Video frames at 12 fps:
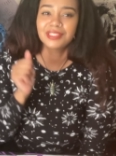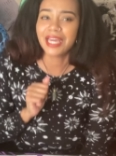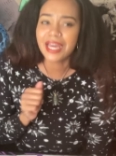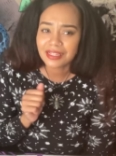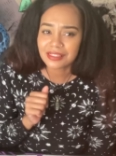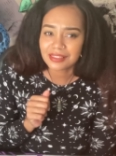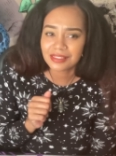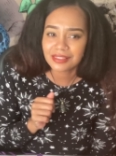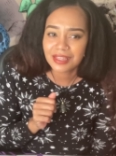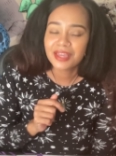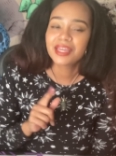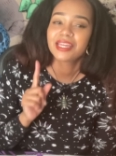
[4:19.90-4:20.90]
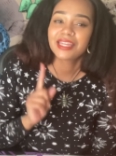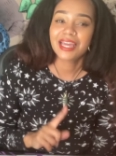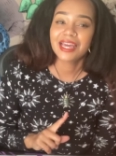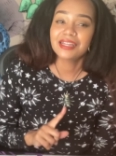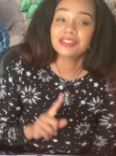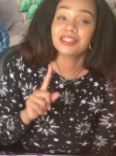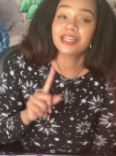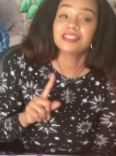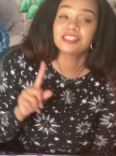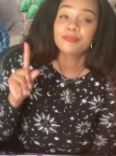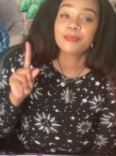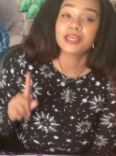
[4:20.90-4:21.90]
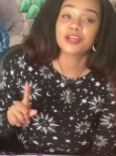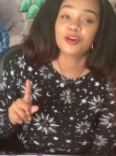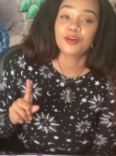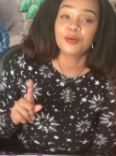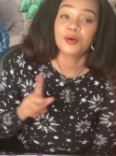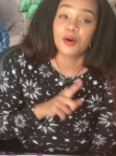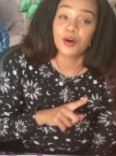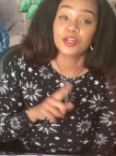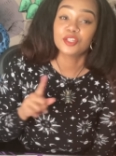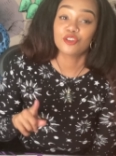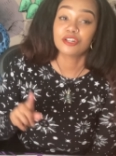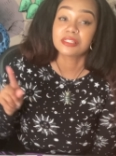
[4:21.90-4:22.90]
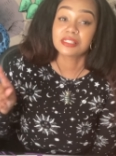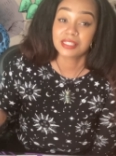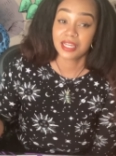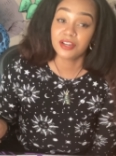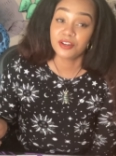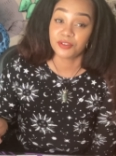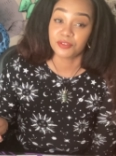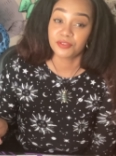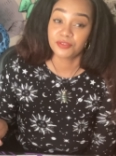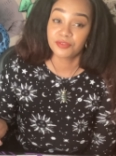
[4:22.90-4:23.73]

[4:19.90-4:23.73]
yes. Cast a spell on yourself